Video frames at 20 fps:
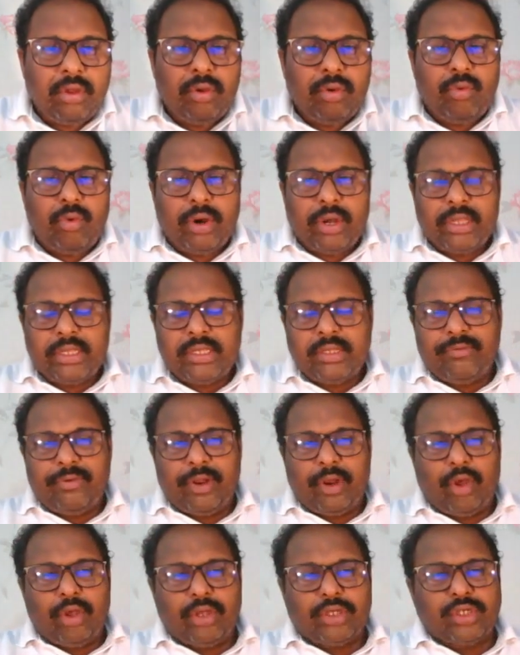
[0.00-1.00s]
What does the
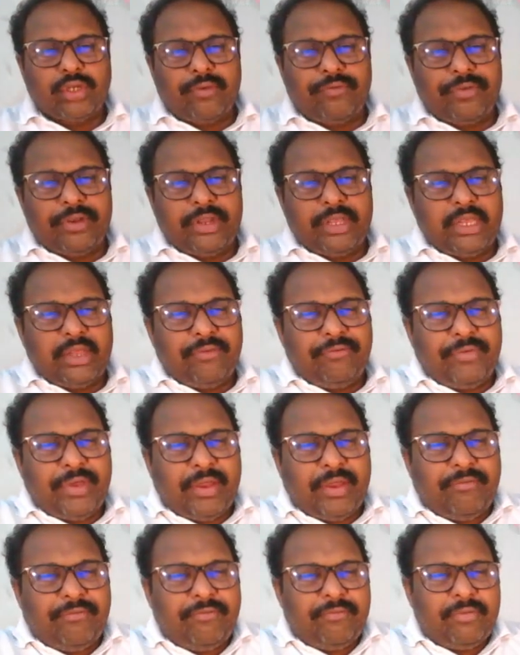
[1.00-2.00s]
velocity of an EM
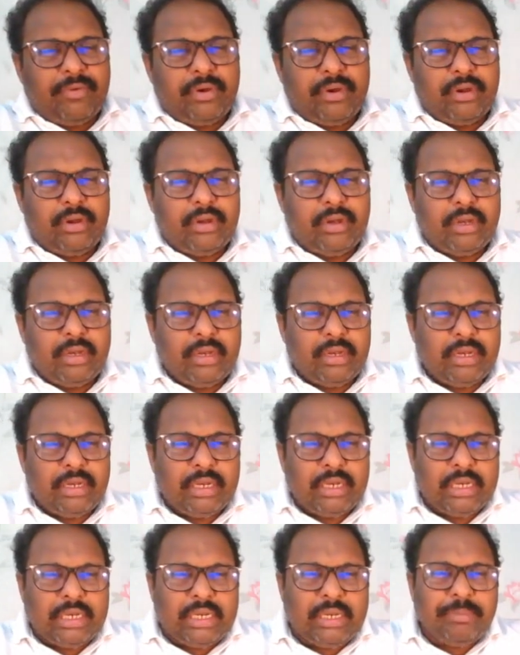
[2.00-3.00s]
wave
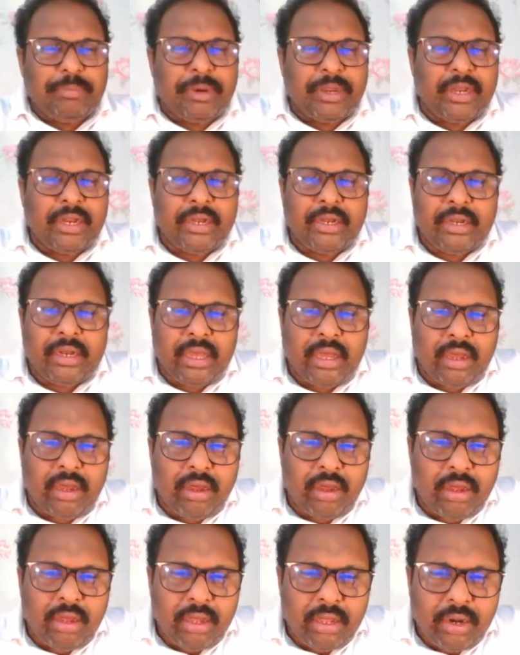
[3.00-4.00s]
depend in
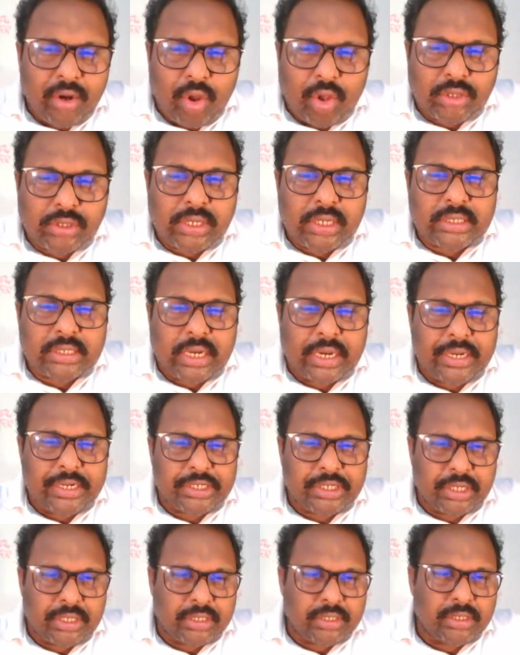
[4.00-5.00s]
lossless
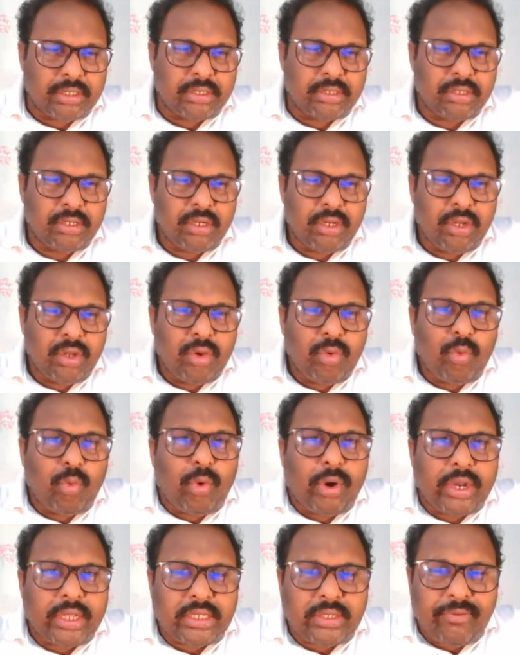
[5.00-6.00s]
conditions?
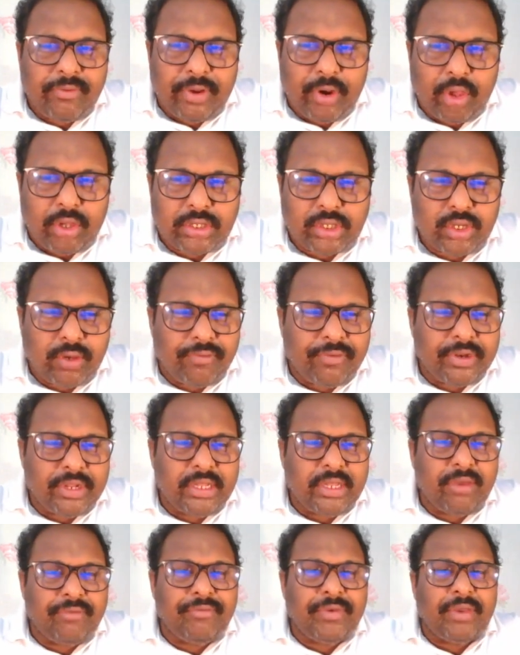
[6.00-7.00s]
What does the velocity of an
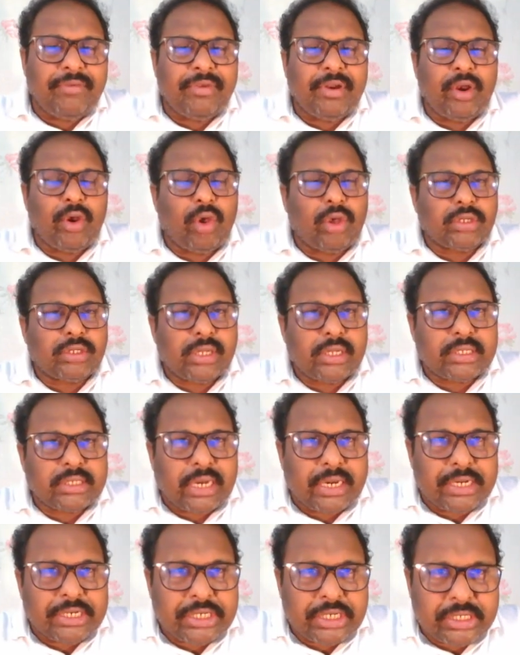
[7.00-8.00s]
EM wave in lossless
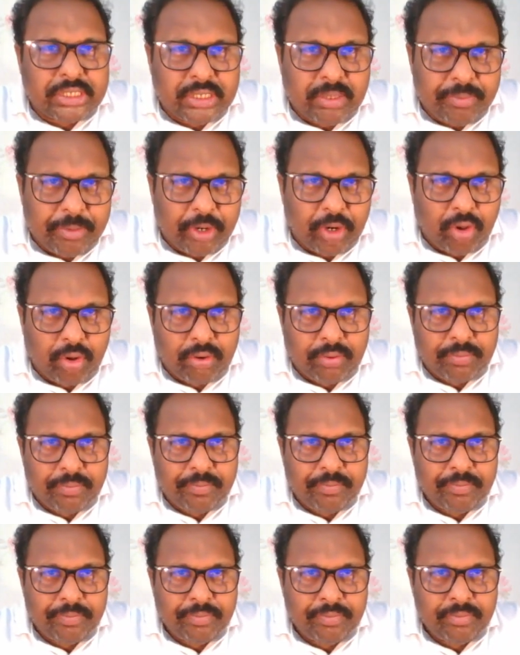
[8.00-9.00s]
conditions depend on?
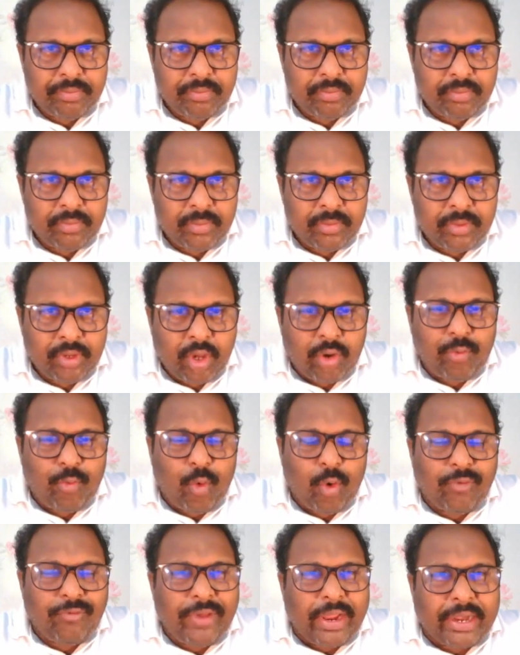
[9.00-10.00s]
On
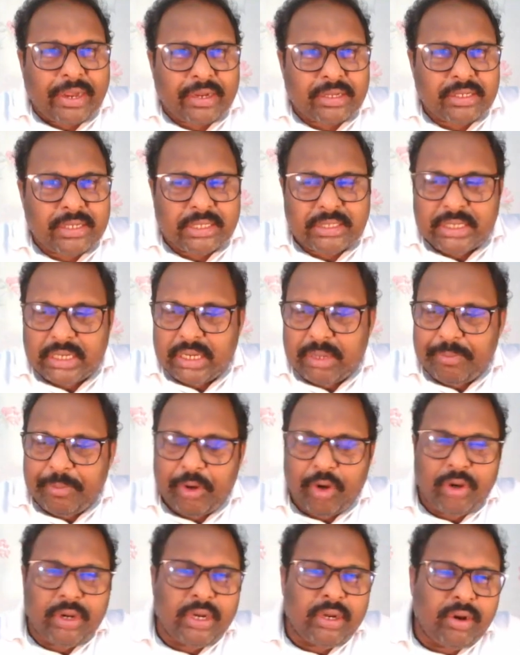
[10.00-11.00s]
what factors does it depend
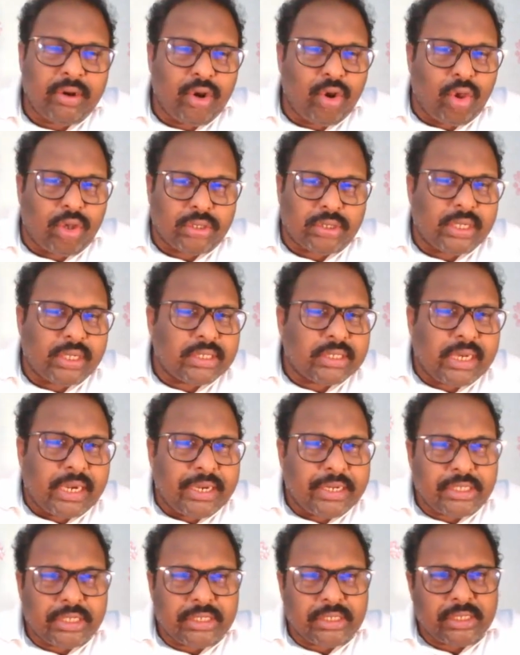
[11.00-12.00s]
on? In lossless
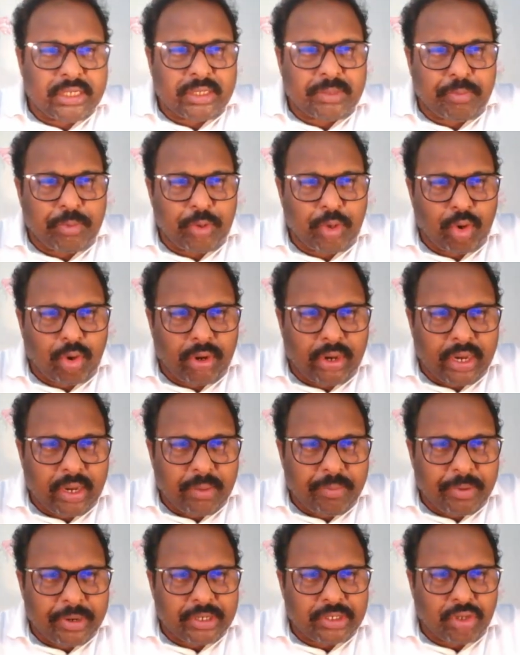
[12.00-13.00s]
conditions, it purely
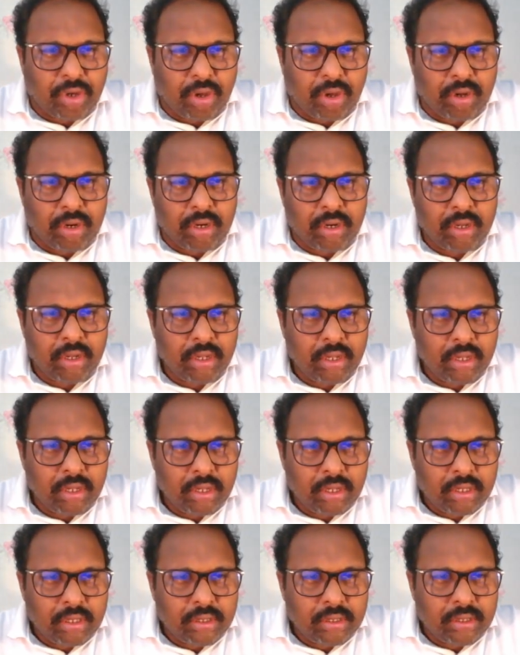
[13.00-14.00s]
depends on
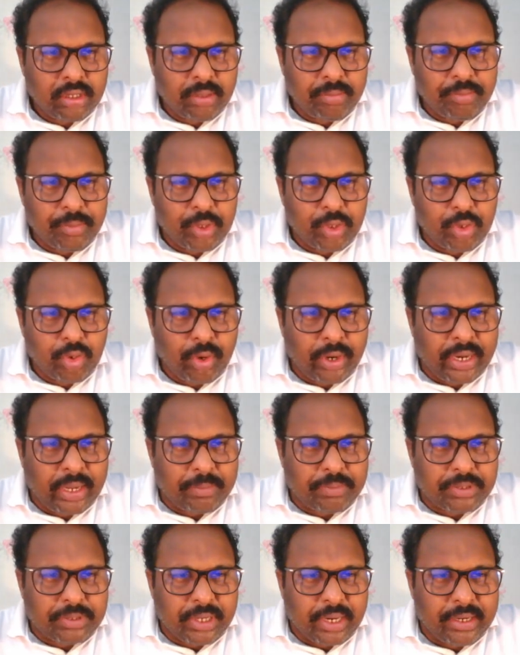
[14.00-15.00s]
the mu and
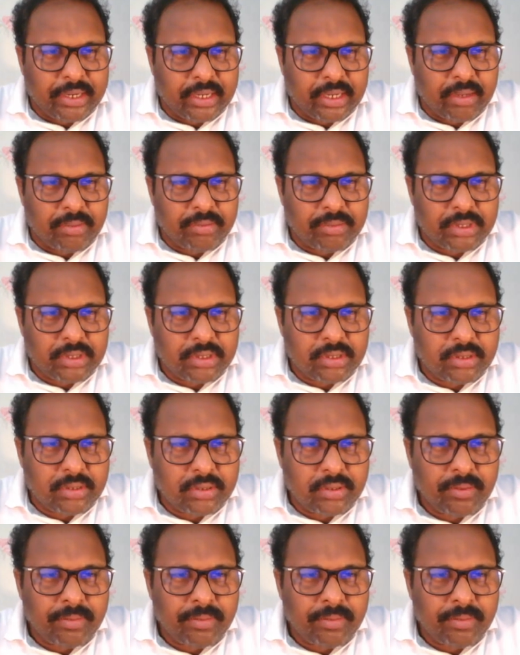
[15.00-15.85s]
epsilon terms.